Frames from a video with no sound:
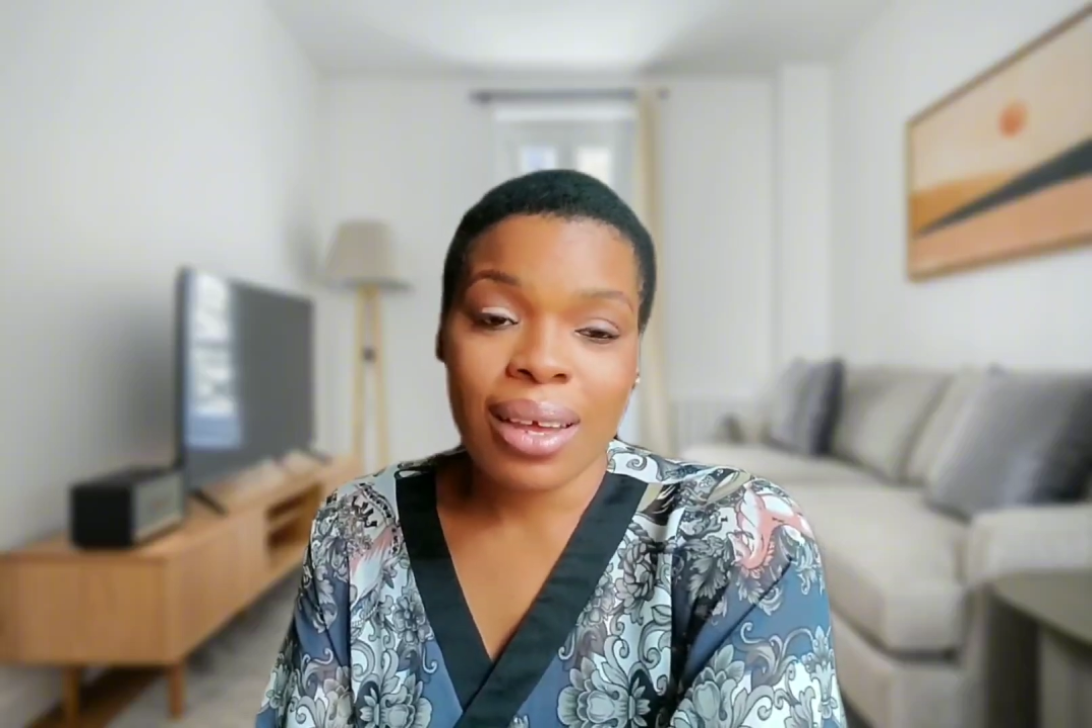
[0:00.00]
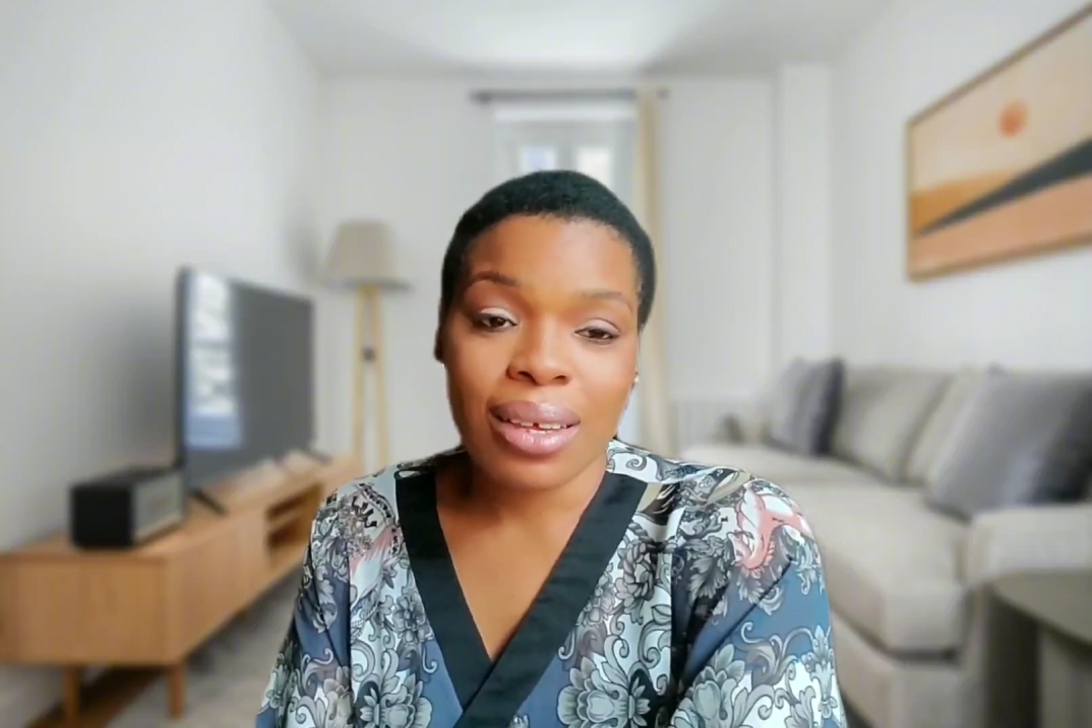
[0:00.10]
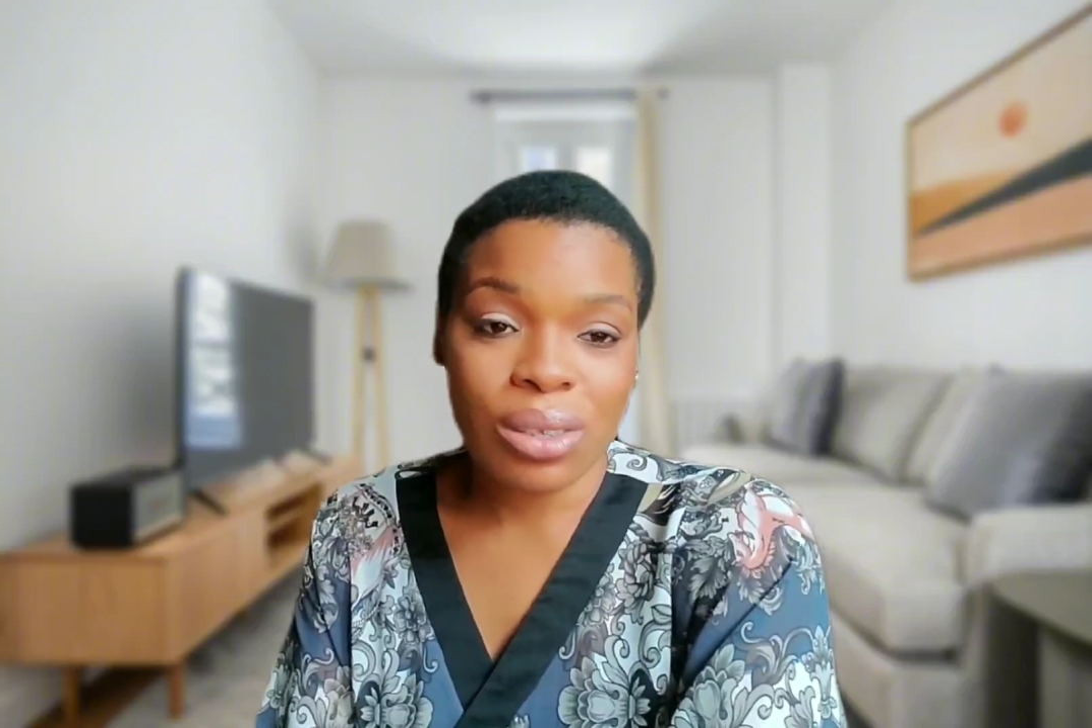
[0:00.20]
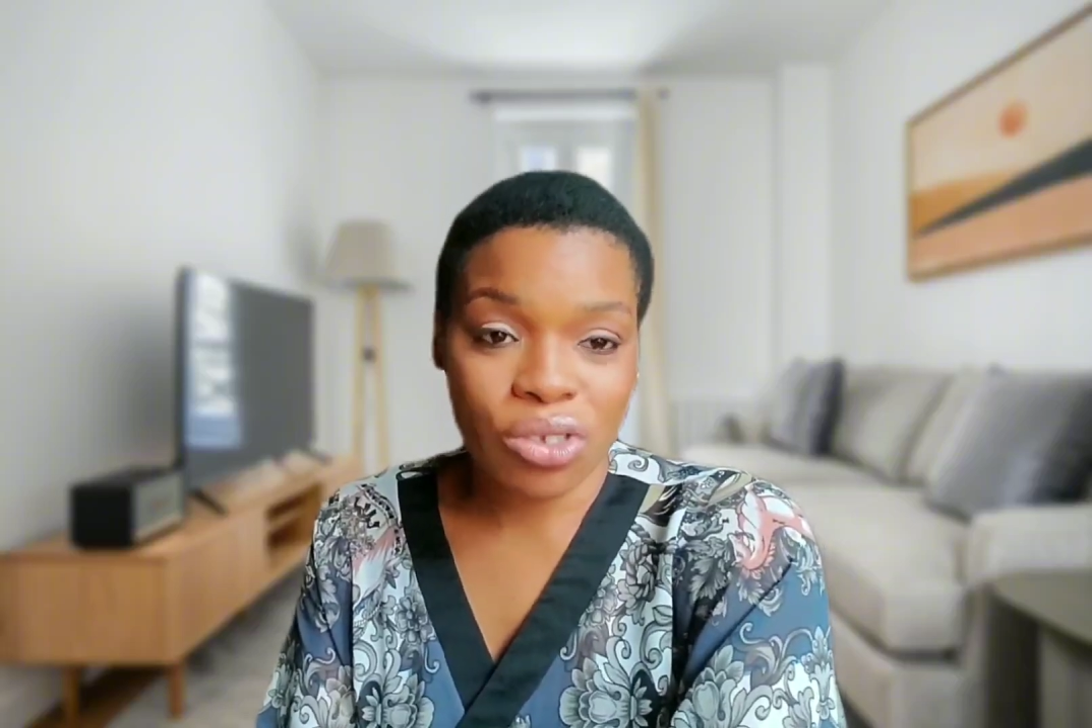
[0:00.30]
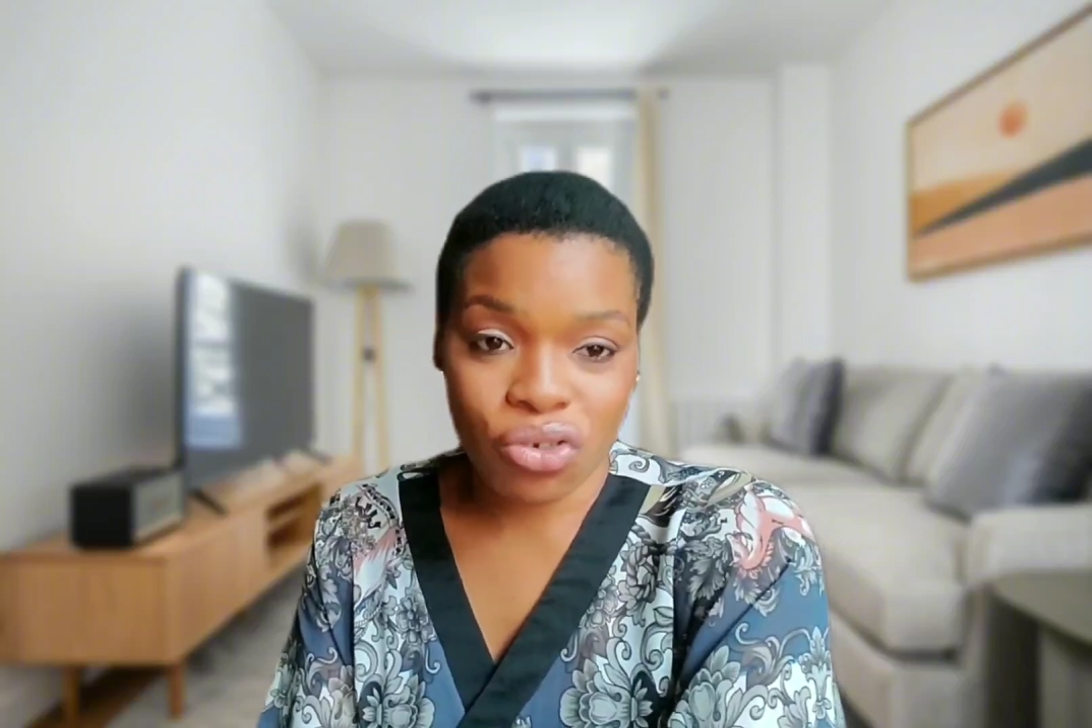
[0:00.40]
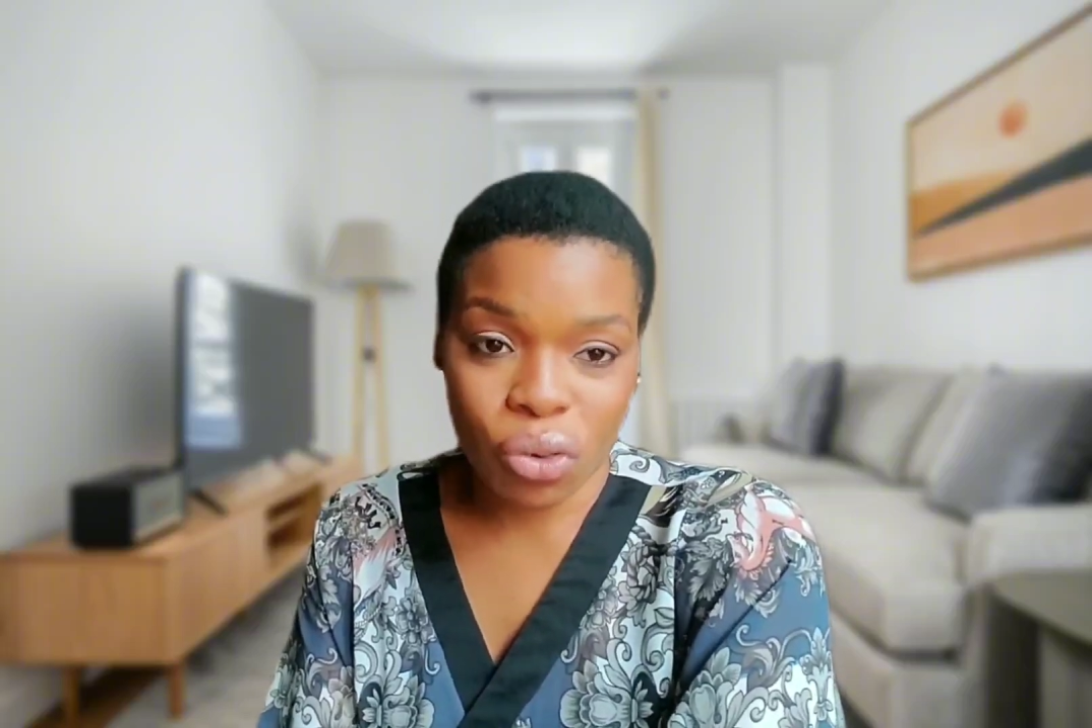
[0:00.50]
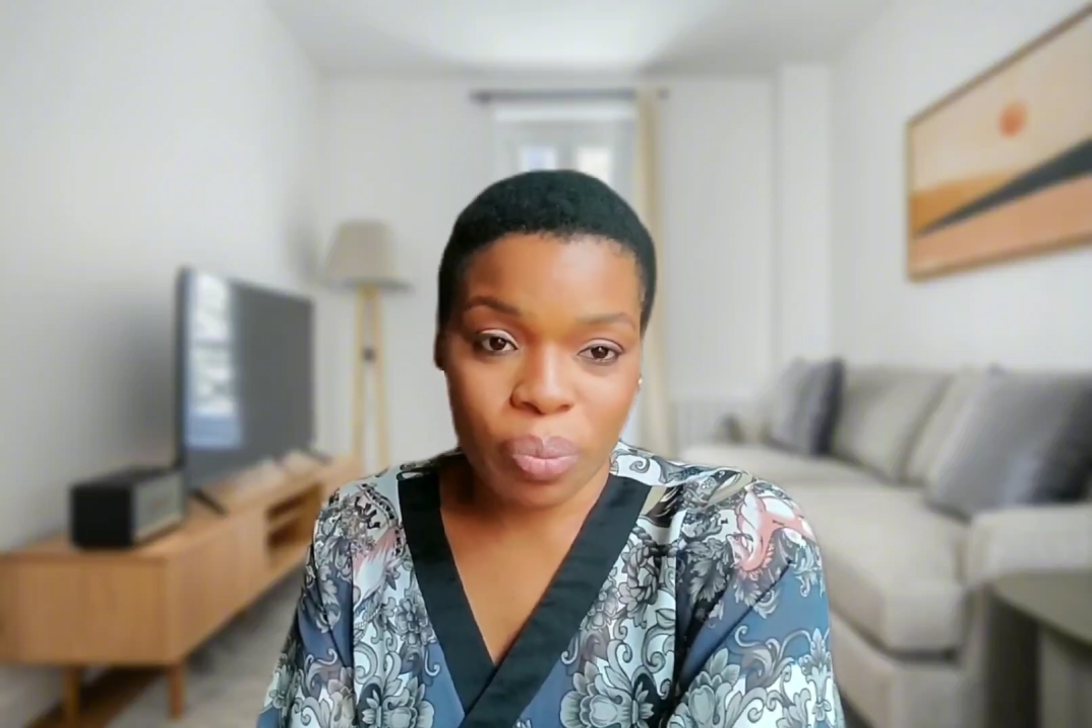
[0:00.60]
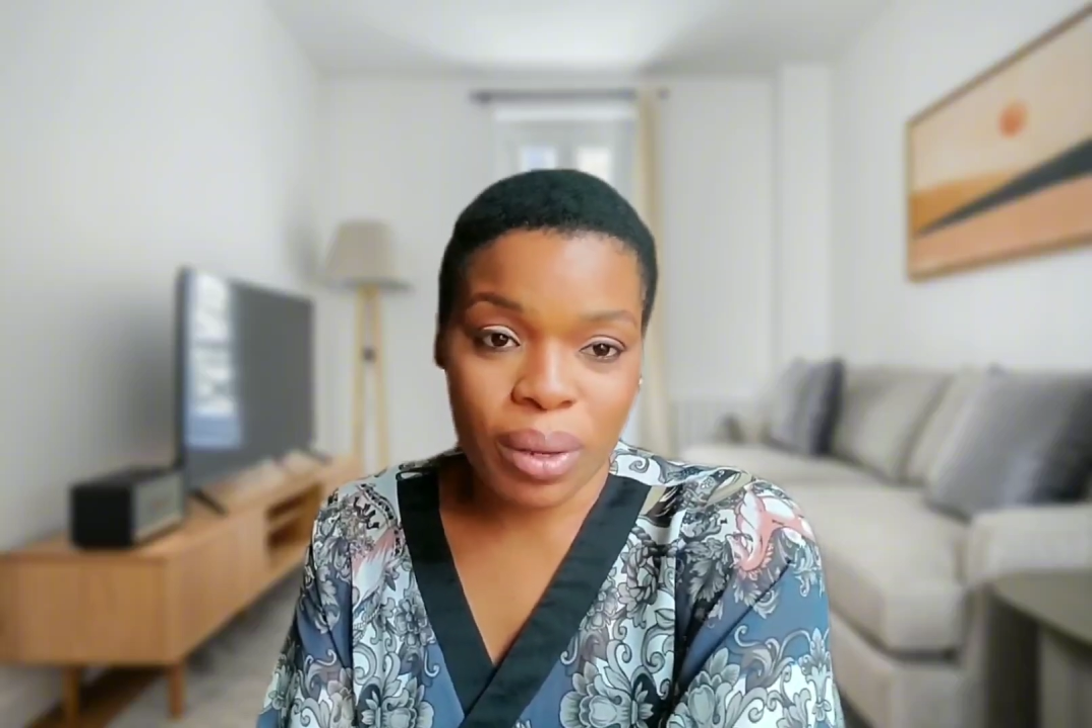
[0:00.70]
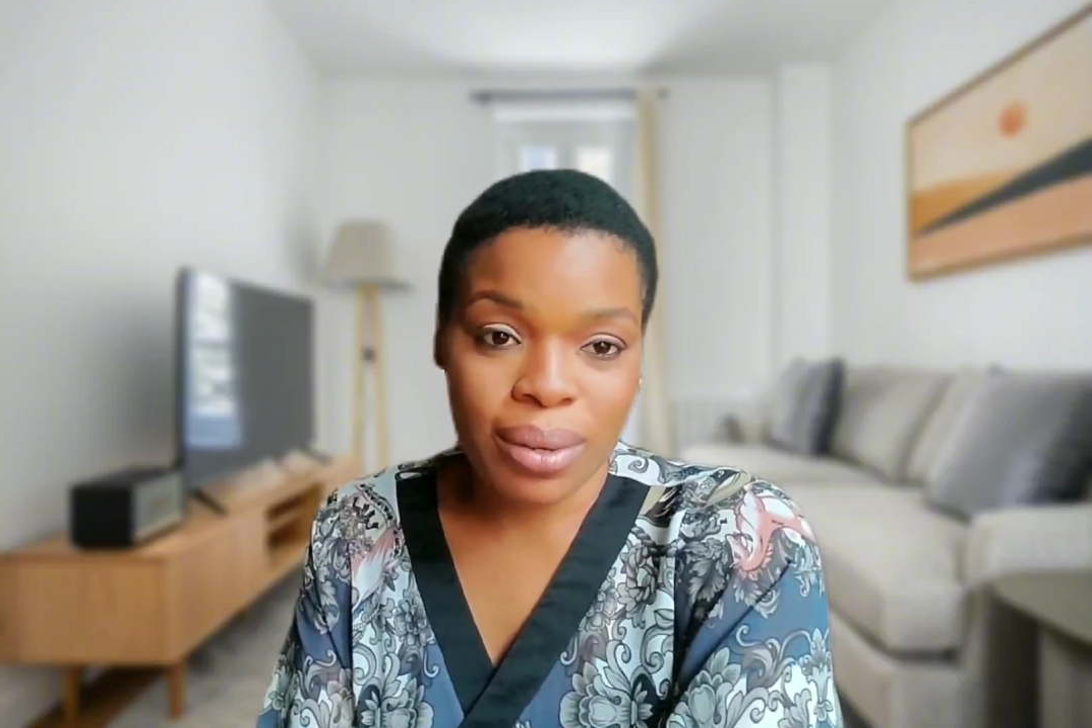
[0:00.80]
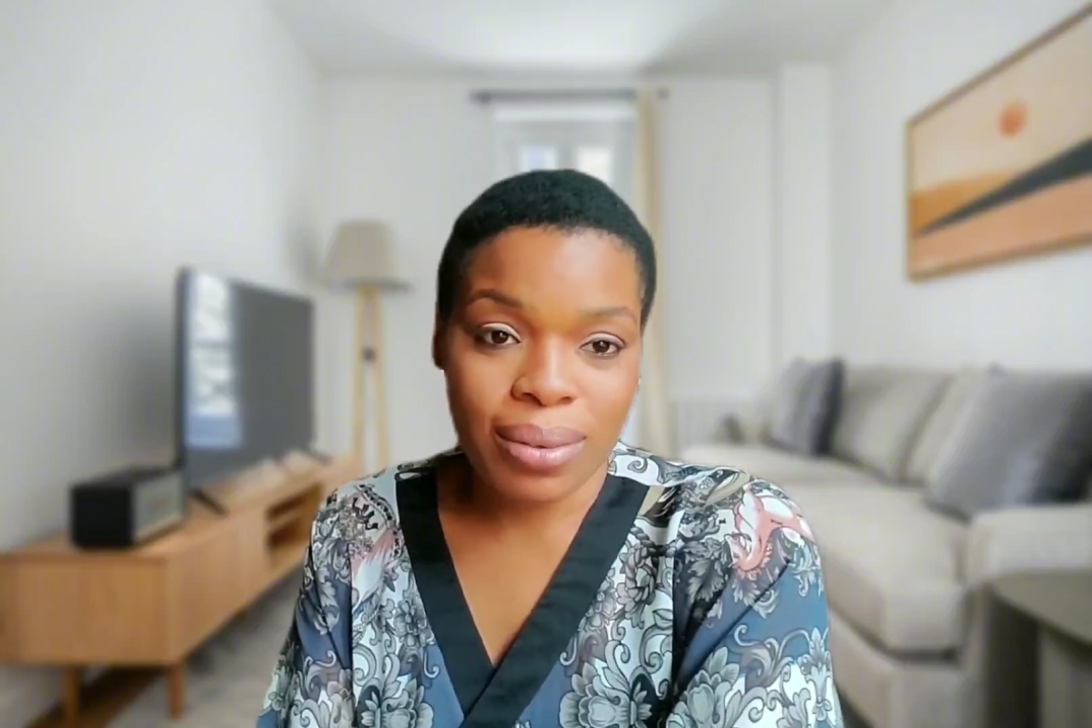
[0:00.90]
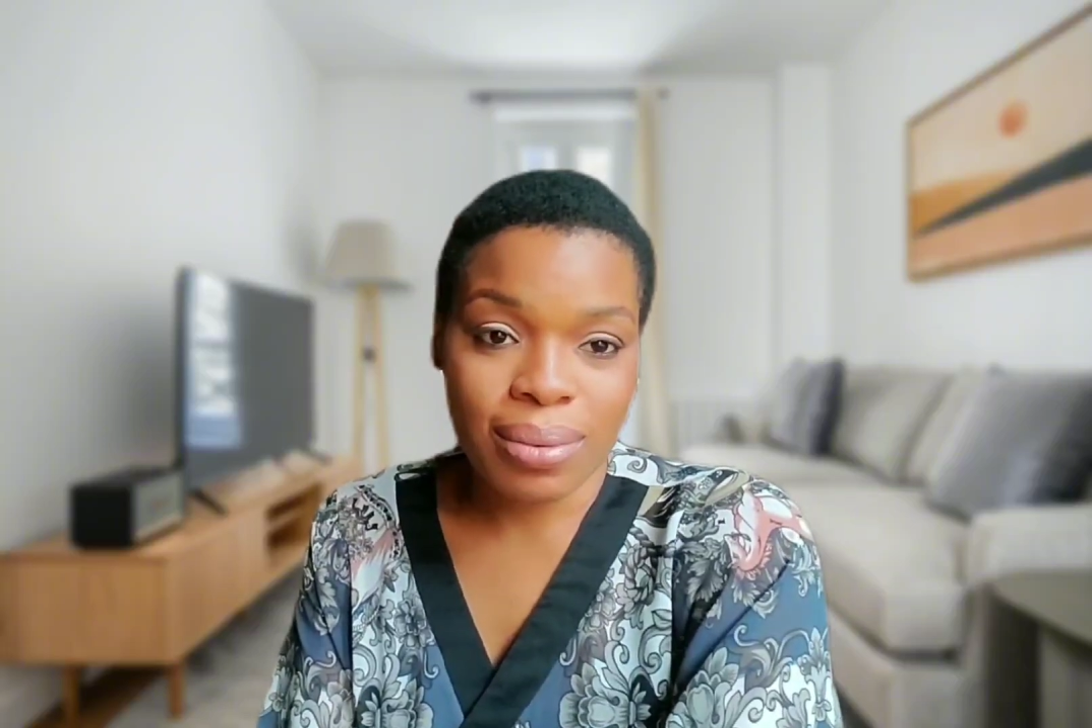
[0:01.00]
is dropping.